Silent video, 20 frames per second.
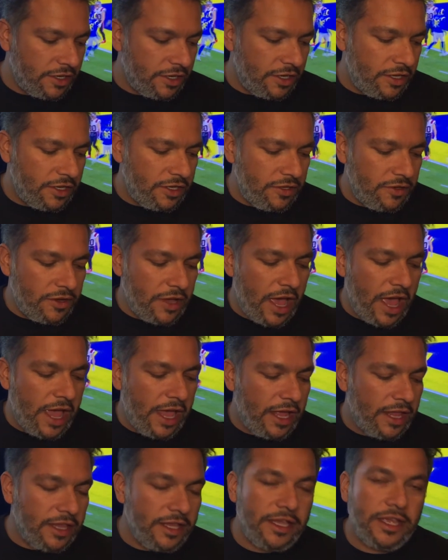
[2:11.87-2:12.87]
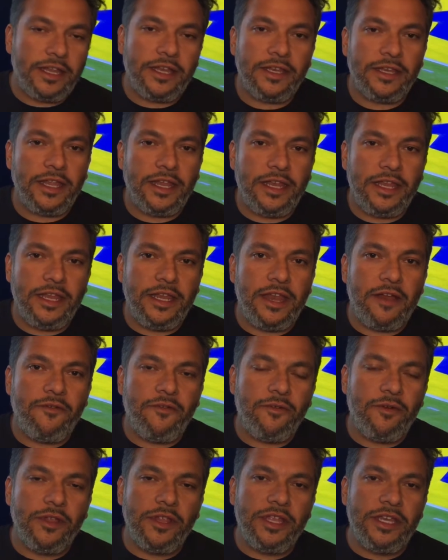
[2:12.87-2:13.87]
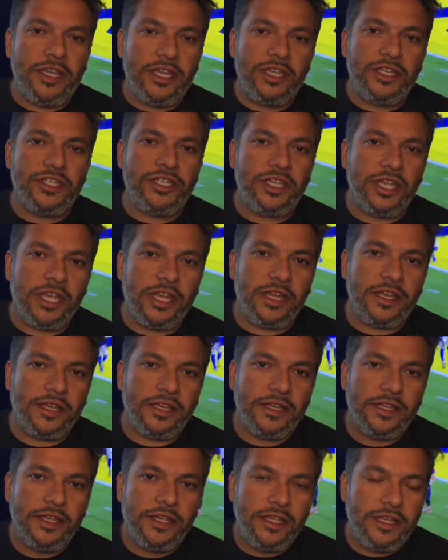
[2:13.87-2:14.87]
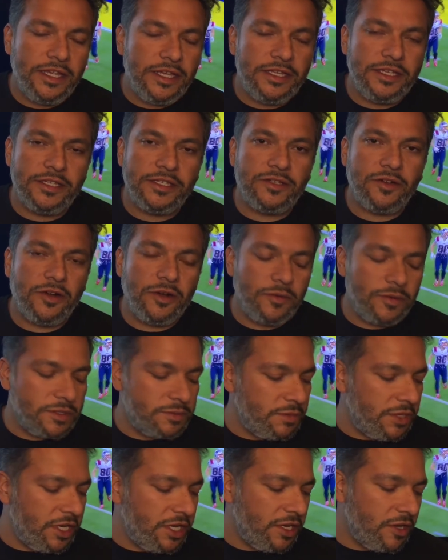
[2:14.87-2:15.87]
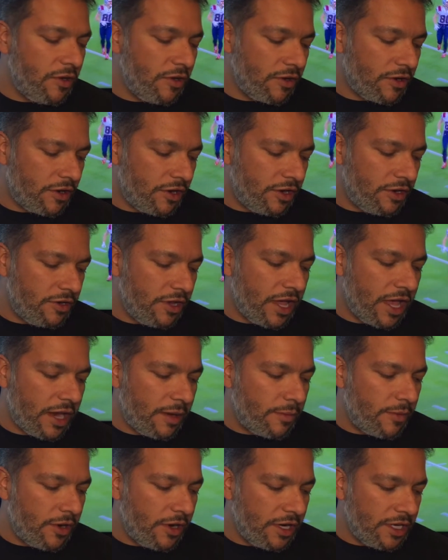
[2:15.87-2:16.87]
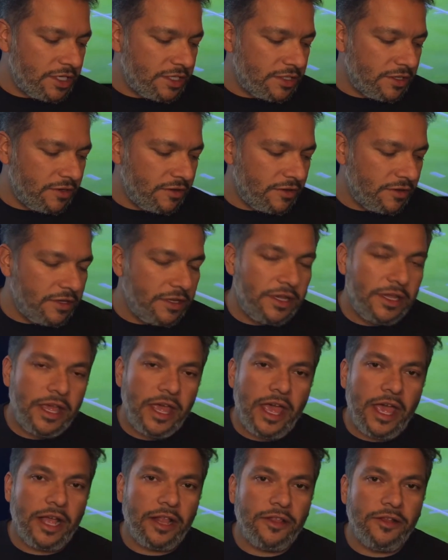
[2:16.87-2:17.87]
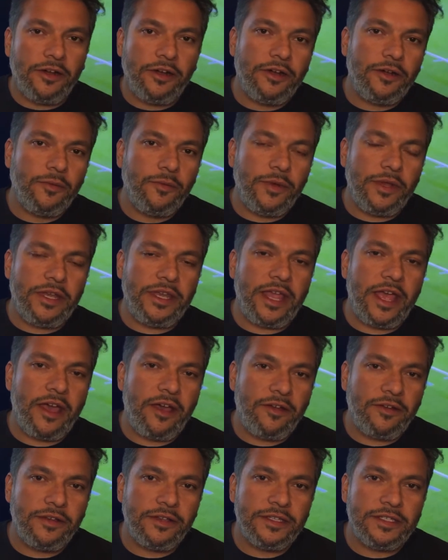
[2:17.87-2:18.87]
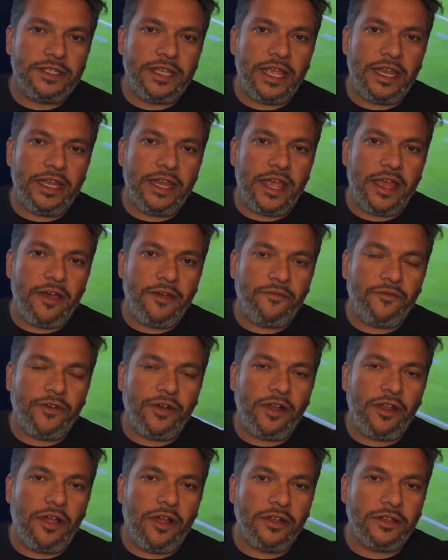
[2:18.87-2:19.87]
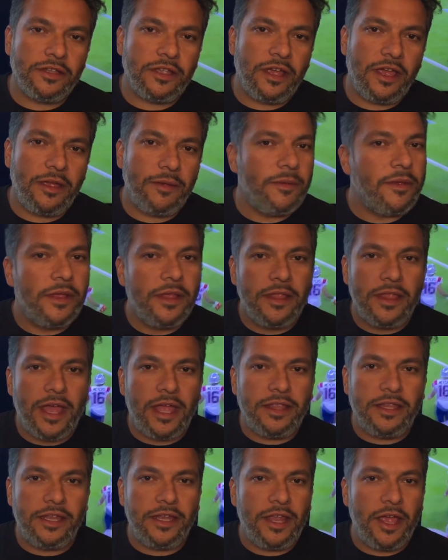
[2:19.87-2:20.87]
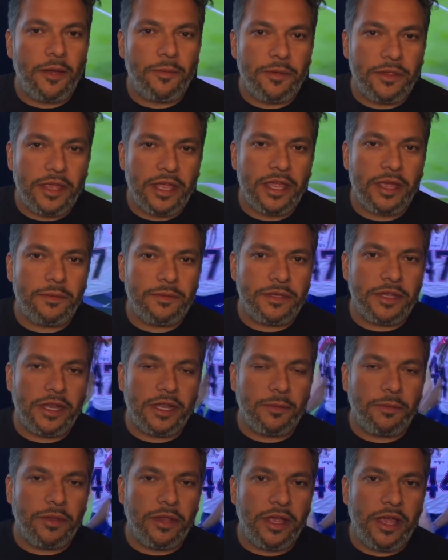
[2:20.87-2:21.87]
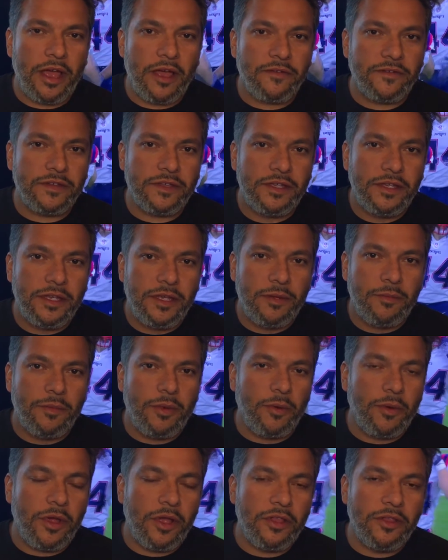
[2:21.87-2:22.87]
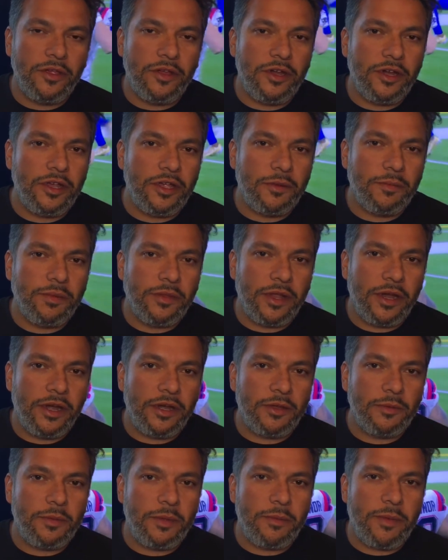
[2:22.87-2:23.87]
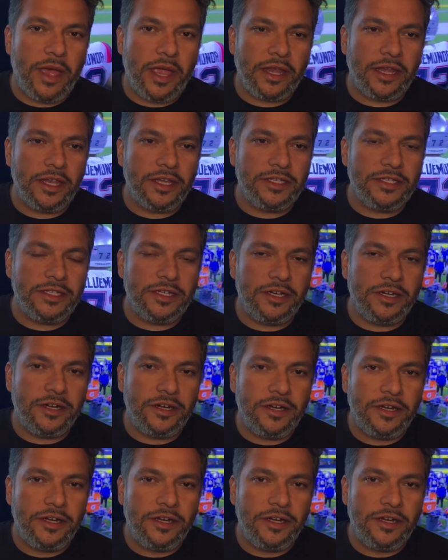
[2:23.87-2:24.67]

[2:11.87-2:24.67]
You got Elliott, and he never really did shit. He just sort of was mediocre, and you got him early. So Eckler went down, stayed down for a long time. That didn't help you. That kept you out of the playoffs. But we all know you're a good player. You'll be back next year.